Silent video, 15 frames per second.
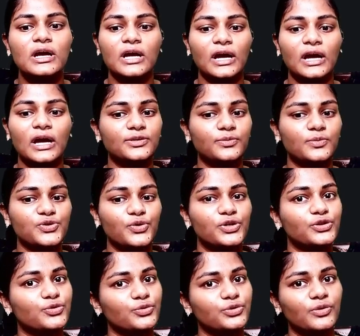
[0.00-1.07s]
Current was
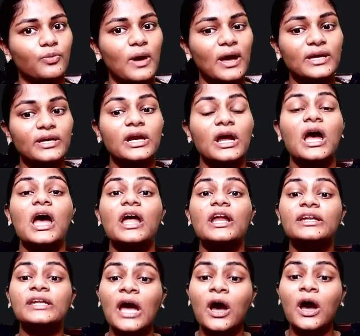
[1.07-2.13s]
going through the wire.
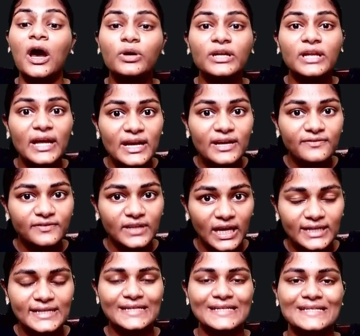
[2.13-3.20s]
Now what I have
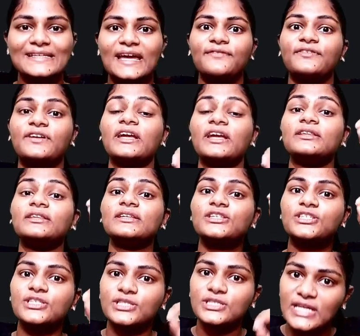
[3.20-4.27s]
done is I have taken
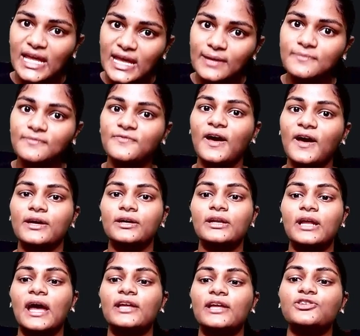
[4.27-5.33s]
this same wire
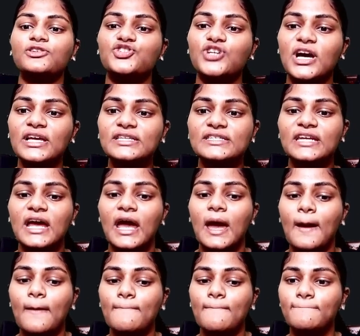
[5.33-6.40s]
and just
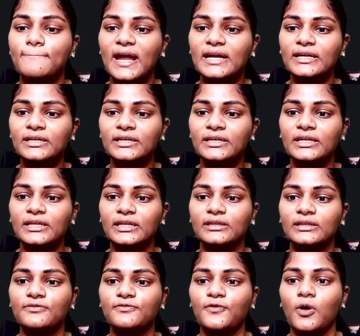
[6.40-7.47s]
bent it
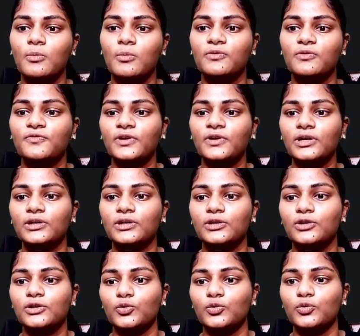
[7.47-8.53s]
in the form of a
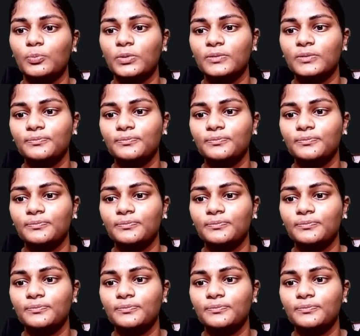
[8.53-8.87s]
loop.